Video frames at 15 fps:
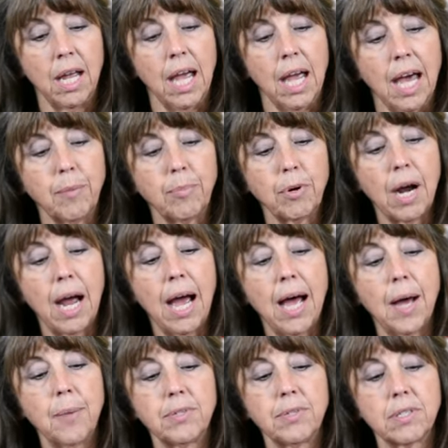and
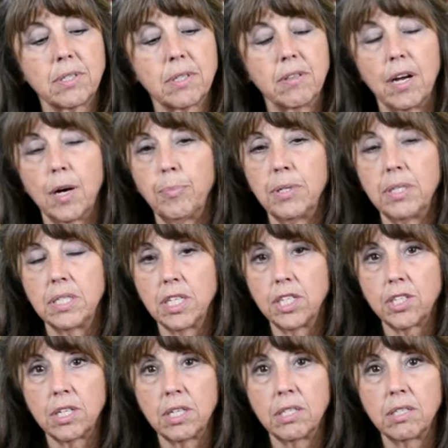perhaps their
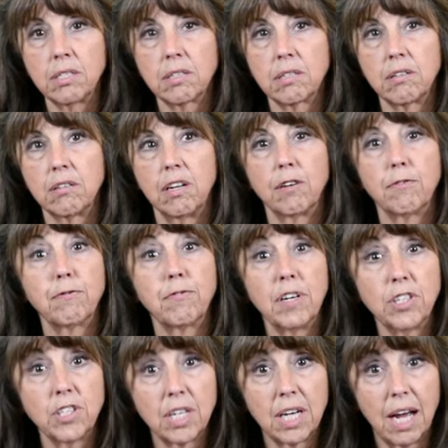positions, their
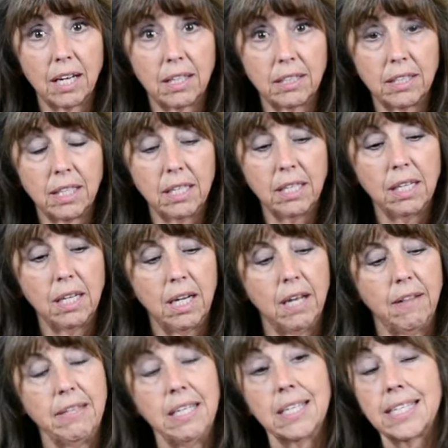functionality,
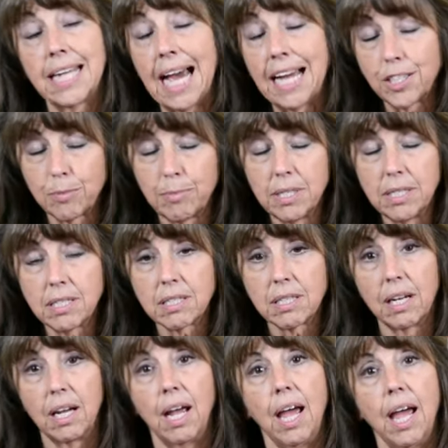the attachments,
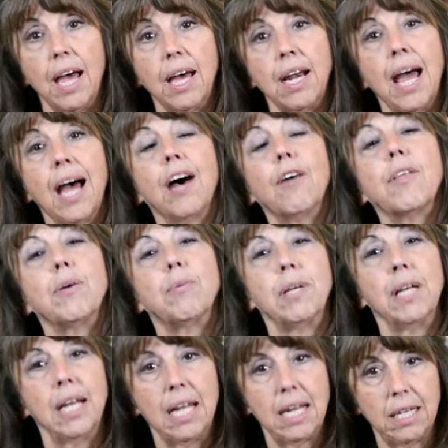and how they
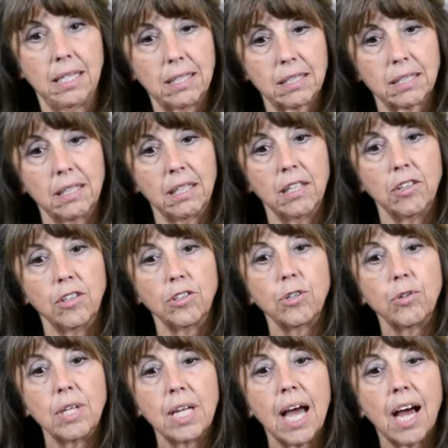relate to
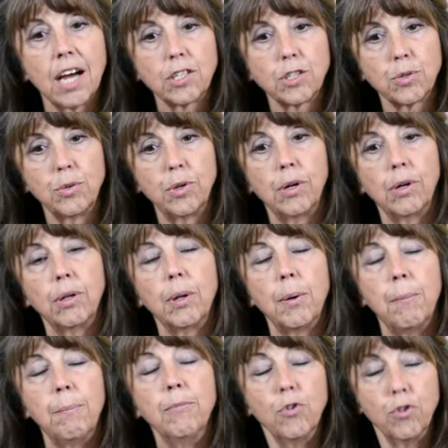the actual
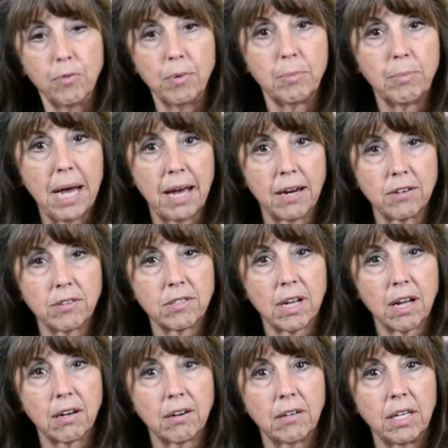movement patterns
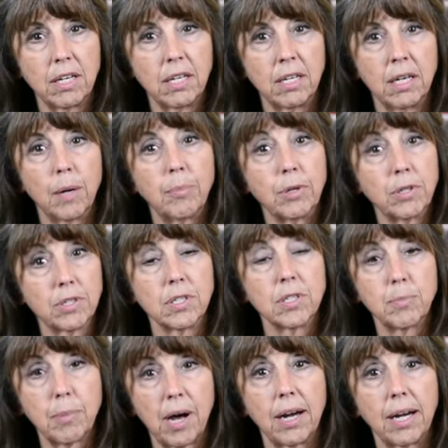that are in a person's
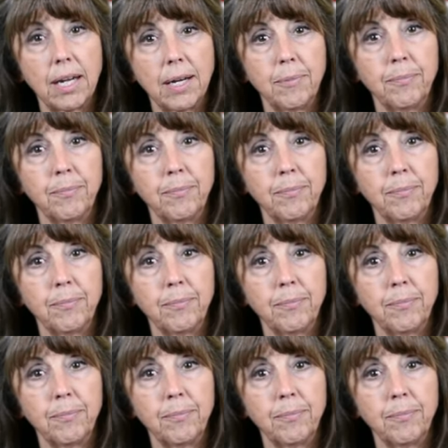body.